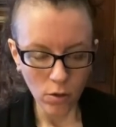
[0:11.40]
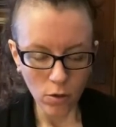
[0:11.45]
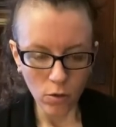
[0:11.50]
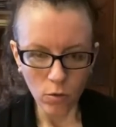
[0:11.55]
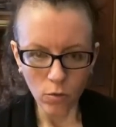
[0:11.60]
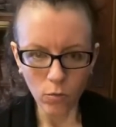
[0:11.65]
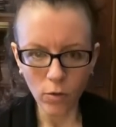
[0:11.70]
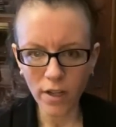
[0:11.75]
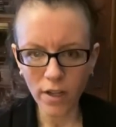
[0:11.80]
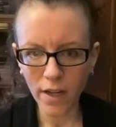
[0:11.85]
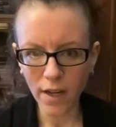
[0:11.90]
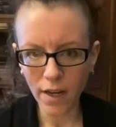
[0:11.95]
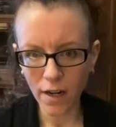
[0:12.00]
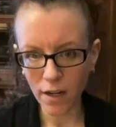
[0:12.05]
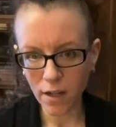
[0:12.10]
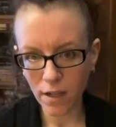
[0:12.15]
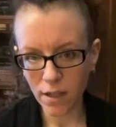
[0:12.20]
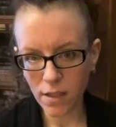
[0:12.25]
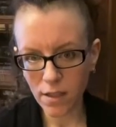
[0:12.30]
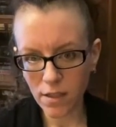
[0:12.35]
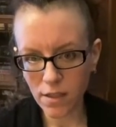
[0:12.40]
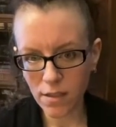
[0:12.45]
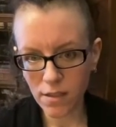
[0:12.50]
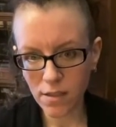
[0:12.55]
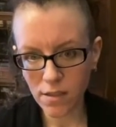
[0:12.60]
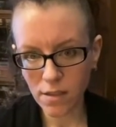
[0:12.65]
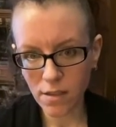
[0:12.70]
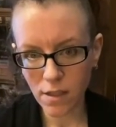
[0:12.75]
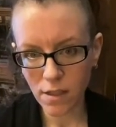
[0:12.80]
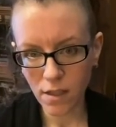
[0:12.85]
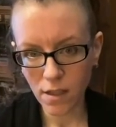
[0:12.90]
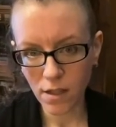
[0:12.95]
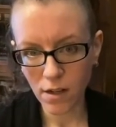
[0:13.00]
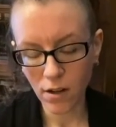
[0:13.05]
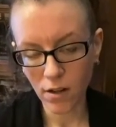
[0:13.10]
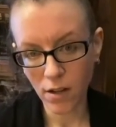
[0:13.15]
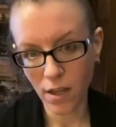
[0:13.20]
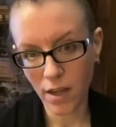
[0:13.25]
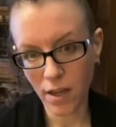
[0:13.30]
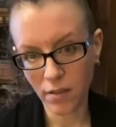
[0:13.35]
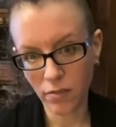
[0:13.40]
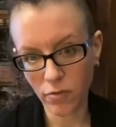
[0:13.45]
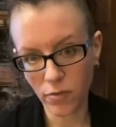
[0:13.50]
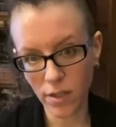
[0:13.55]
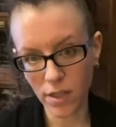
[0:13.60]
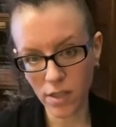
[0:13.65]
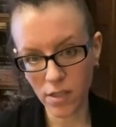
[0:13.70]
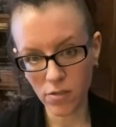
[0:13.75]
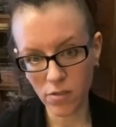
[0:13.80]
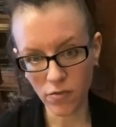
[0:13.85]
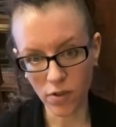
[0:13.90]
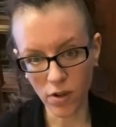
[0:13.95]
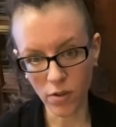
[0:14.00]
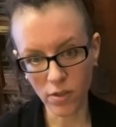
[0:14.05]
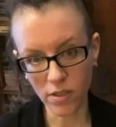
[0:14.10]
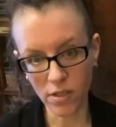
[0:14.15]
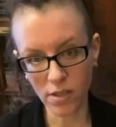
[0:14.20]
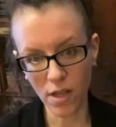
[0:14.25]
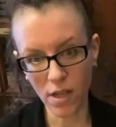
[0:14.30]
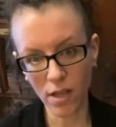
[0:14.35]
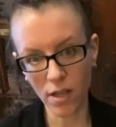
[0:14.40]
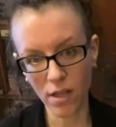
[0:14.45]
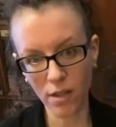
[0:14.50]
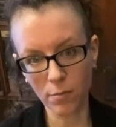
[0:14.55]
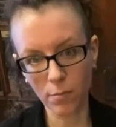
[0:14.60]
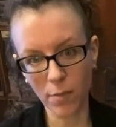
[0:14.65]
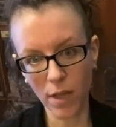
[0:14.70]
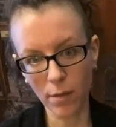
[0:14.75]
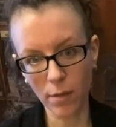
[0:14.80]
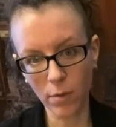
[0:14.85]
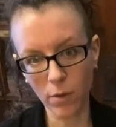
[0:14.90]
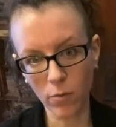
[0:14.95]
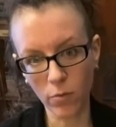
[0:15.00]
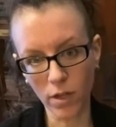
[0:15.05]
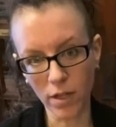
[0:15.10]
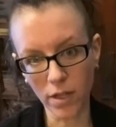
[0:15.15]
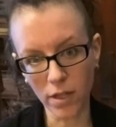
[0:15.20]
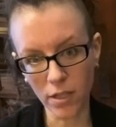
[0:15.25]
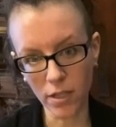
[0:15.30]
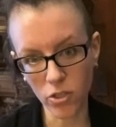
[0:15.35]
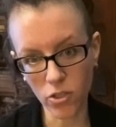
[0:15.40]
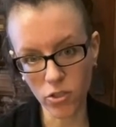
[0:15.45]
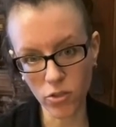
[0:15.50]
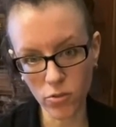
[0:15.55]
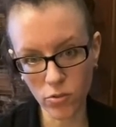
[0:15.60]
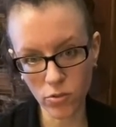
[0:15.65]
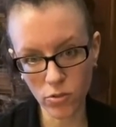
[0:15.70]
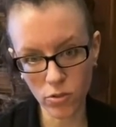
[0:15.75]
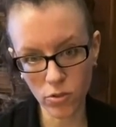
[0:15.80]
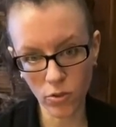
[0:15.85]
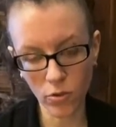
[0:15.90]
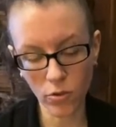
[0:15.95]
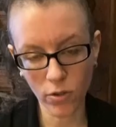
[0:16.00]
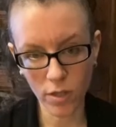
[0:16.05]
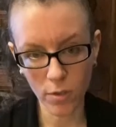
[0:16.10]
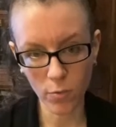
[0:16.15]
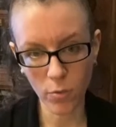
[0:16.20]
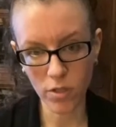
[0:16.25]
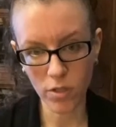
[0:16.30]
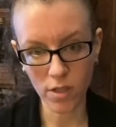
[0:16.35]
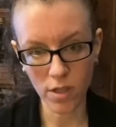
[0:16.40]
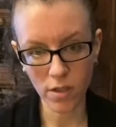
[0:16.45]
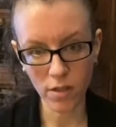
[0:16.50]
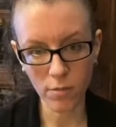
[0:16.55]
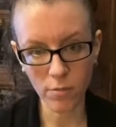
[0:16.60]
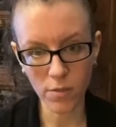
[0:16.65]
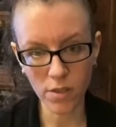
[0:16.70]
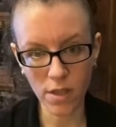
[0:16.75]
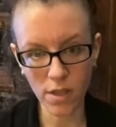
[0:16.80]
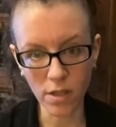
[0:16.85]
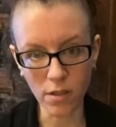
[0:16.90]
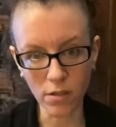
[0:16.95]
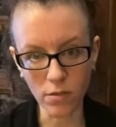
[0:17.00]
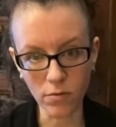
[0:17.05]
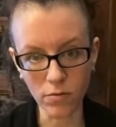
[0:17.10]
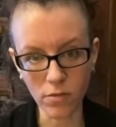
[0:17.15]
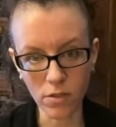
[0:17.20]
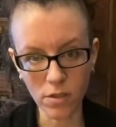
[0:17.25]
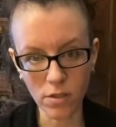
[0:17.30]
what areas in our life we need to focus on, maybe what issues are going to present themselves,